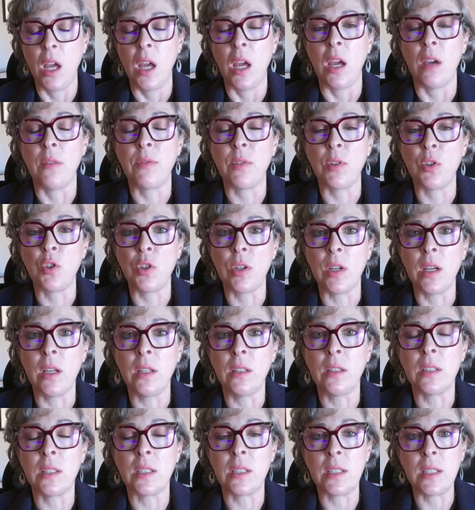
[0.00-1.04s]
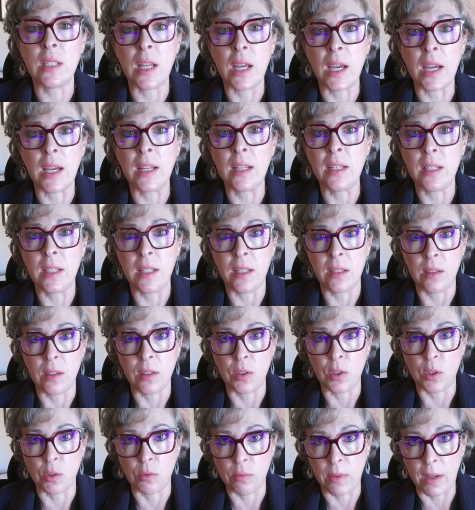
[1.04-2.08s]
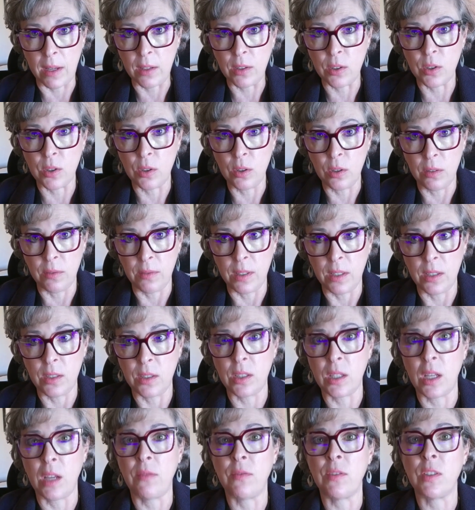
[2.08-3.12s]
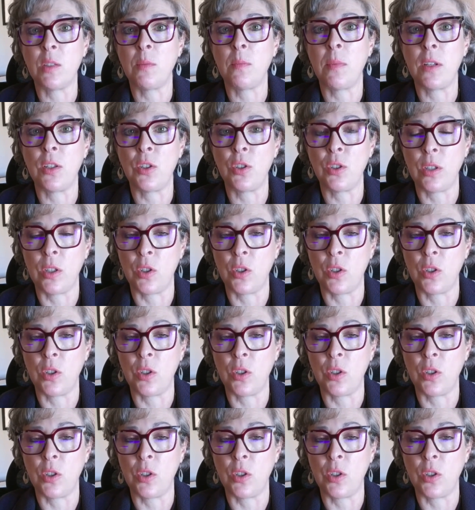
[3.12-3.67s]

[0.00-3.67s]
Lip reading: If the child does not need the direct service of a special